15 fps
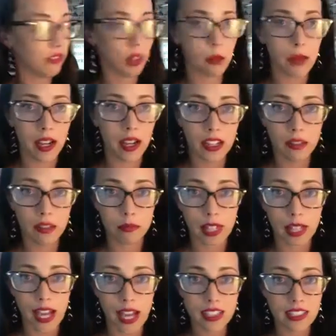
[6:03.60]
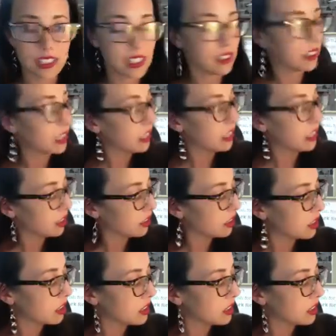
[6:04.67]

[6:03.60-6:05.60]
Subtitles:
my black steely colors,